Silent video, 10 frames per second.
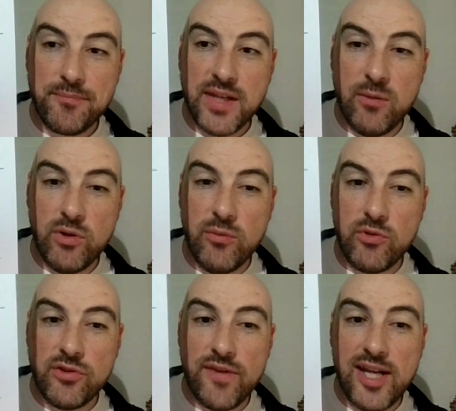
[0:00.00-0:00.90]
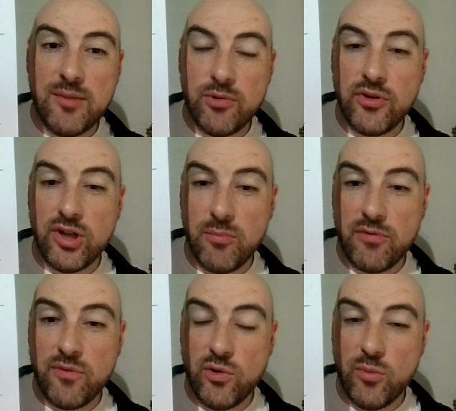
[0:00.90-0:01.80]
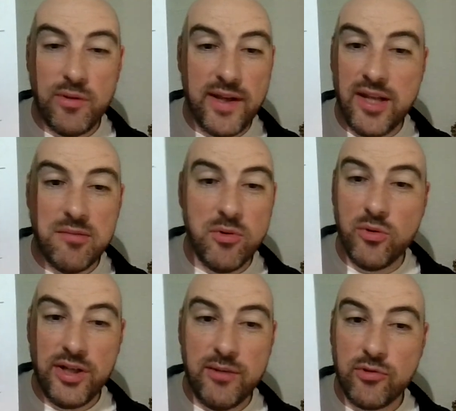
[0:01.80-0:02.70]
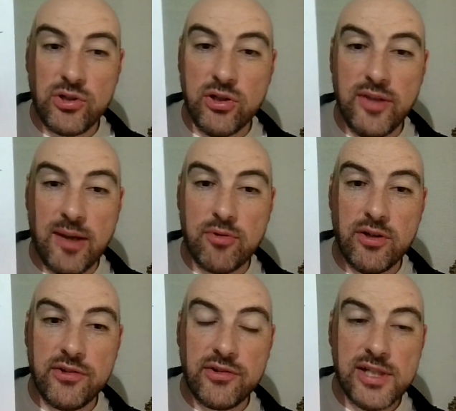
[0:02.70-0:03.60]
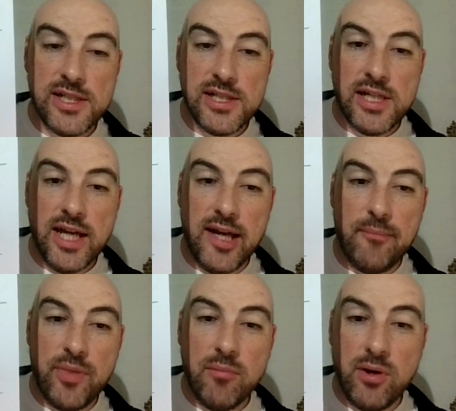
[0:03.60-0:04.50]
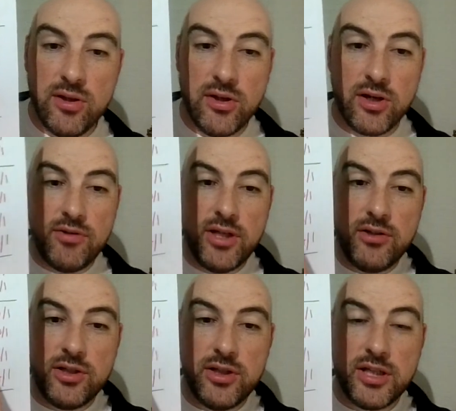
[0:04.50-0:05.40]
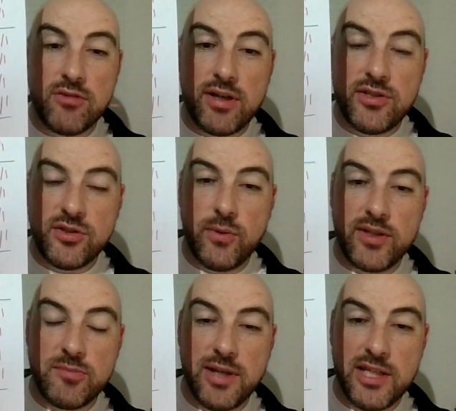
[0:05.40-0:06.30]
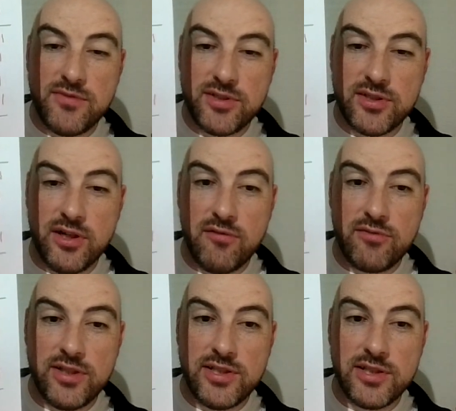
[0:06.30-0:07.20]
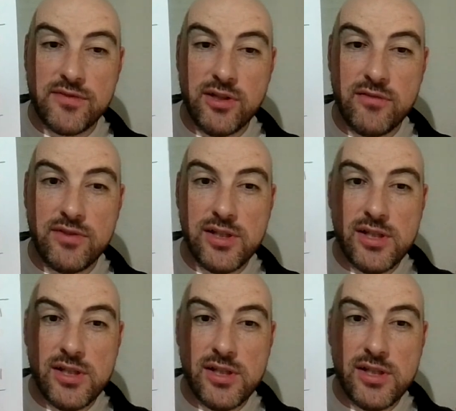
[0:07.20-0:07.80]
It was available the night before, but then in the morning it was gone, that price. Molinari no good, and Grace's Quest place for Sky and 365.